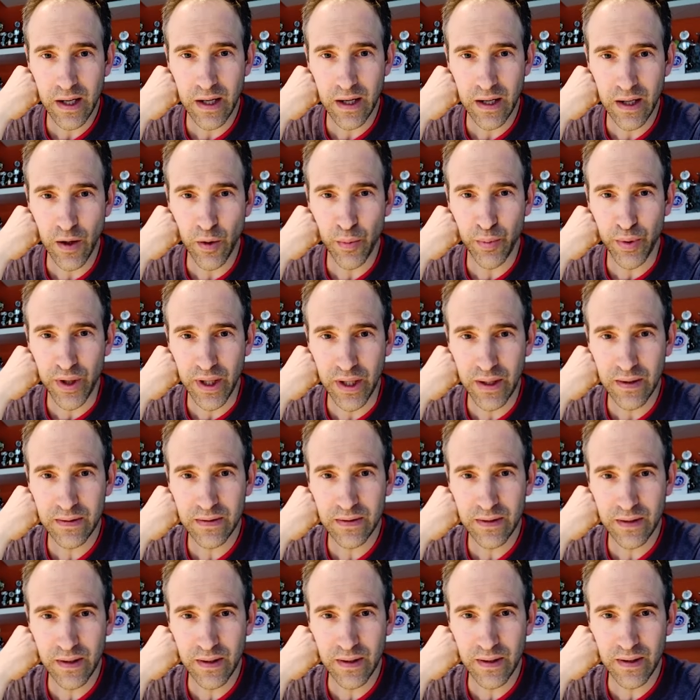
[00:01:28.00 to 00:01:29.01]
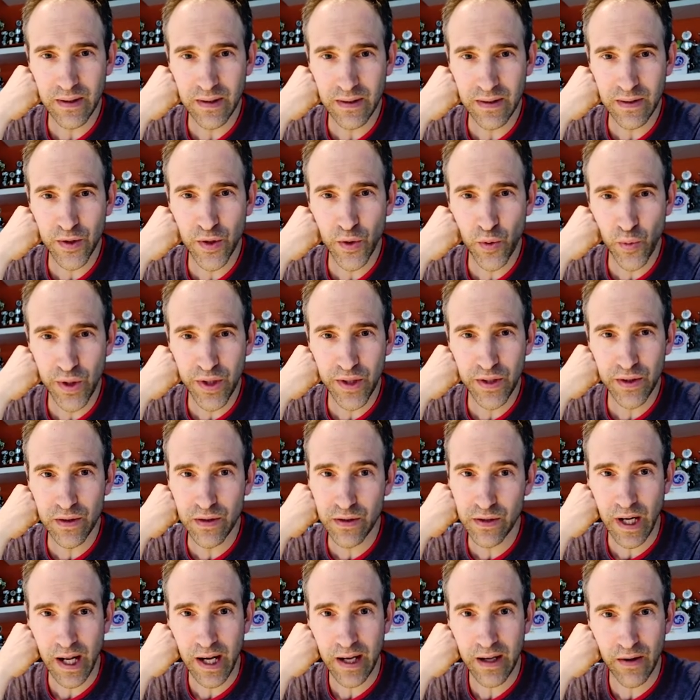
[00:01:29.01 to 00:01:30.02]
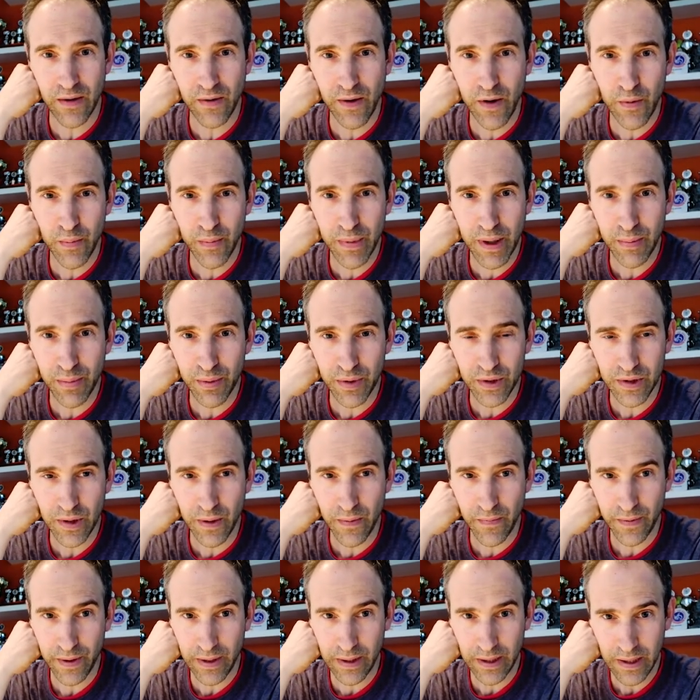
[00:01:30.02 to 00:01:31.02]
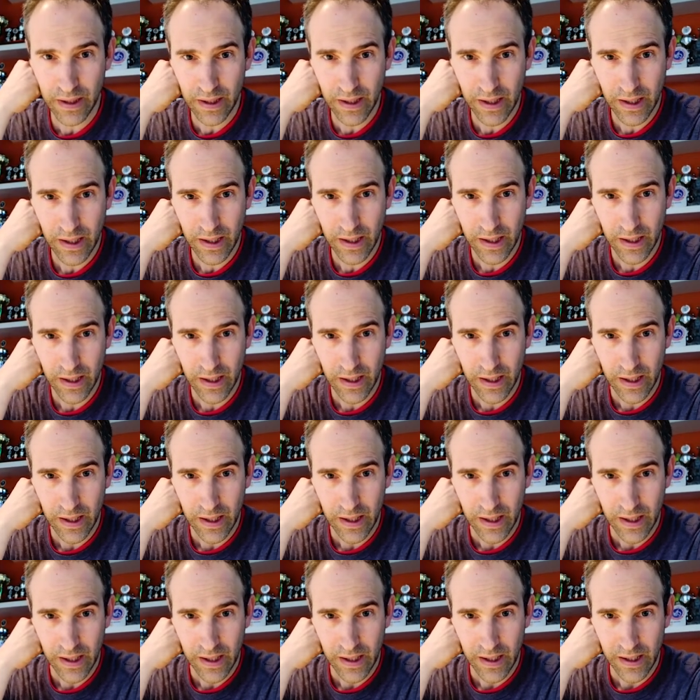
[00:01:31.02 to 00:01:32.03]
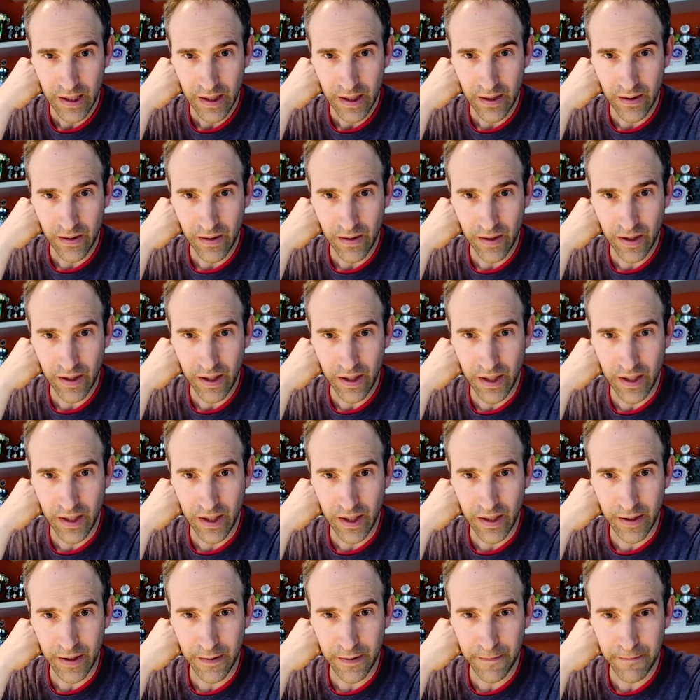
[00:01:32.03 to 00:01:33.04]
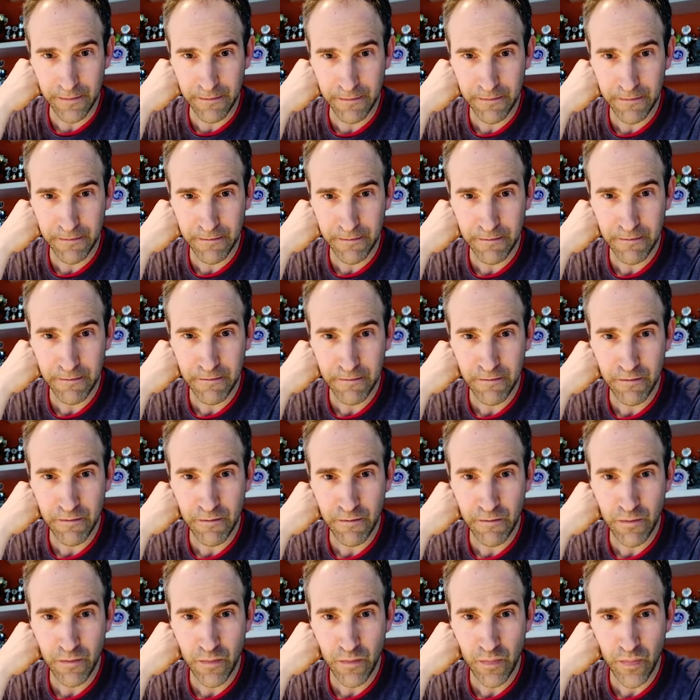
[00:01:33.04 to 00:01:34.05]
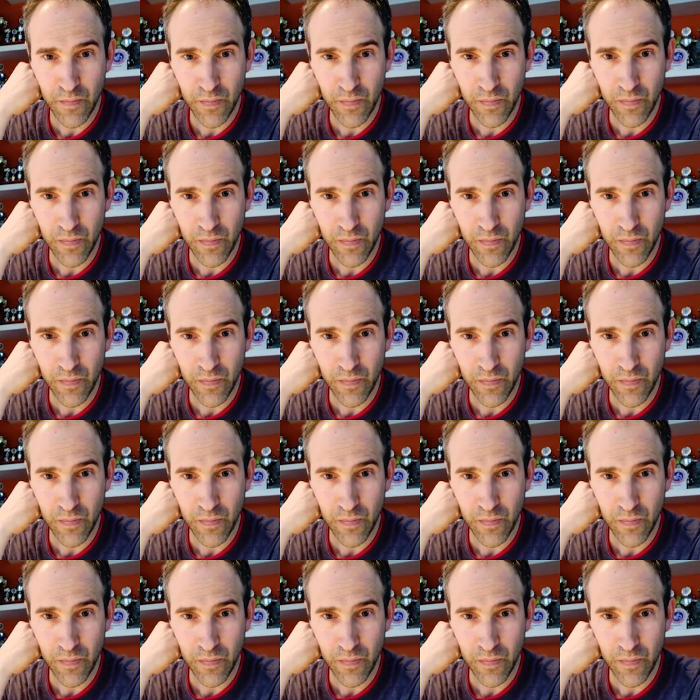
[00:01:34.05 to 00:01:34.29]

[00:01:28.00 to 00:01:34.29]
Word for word: I can help you out. Uh, do you want to use like a road map or something? Okay, wait, I'll share my location. A map pops up.